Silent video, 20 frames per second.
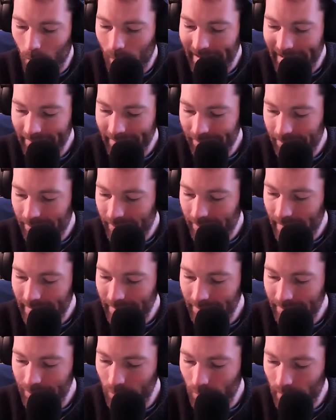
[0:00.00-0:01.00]

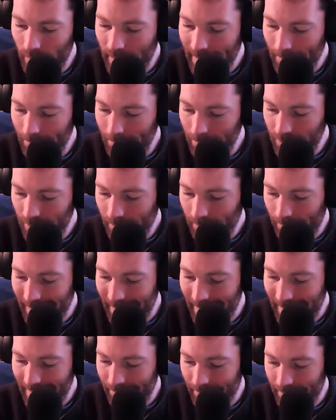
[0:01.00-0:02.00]
If you were able to
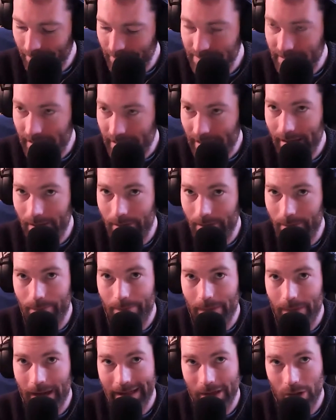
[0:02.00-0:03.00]
apply for
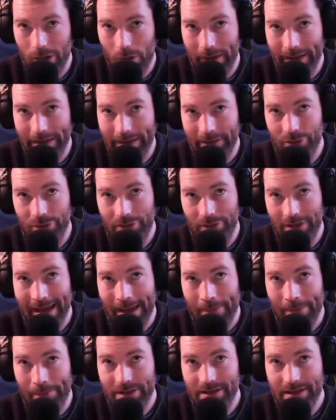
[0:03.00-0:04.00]
asylum by going to
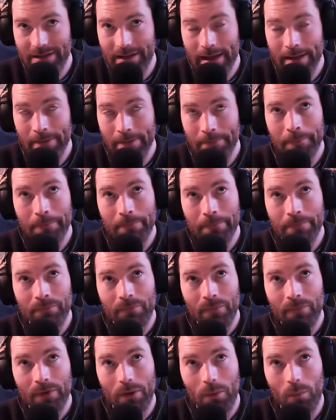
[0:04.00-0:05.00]
the embassy,
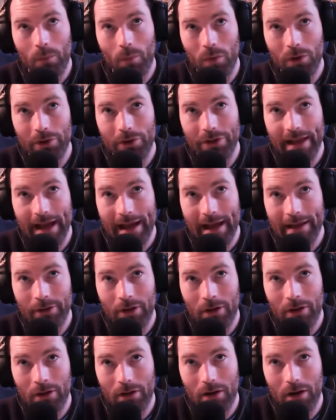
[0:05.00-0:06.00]
would
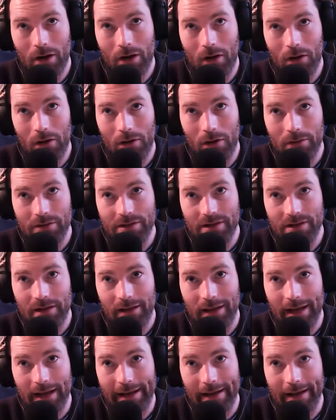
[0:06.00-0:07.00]
that not cause
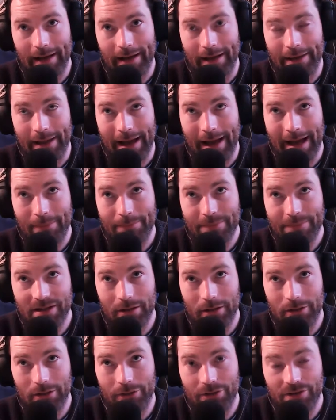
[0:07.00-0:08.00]
like an
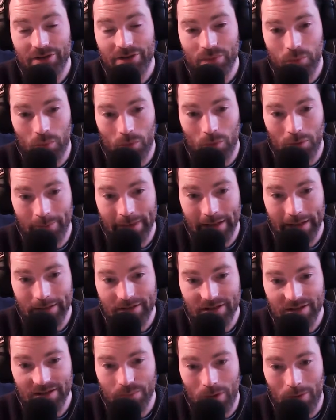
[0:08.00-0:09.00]
absolute
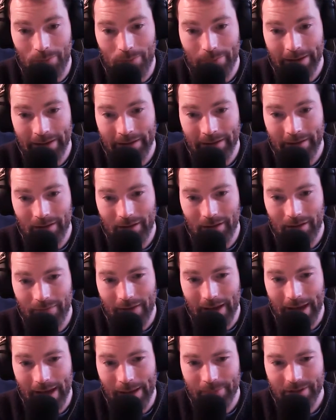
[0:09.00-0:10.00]
swarming and swamping
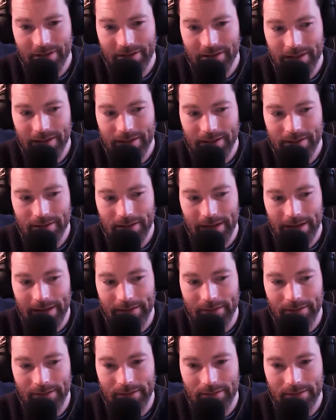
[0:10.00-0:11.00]
of embassies
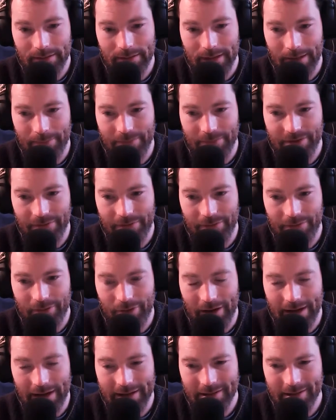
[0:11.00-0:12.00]
in times of
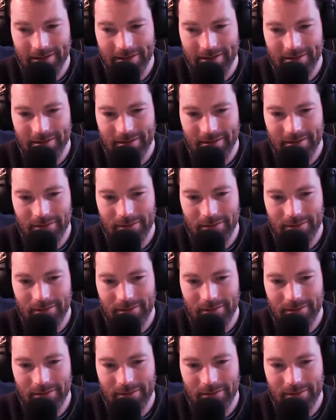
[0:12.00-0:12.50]
crisis?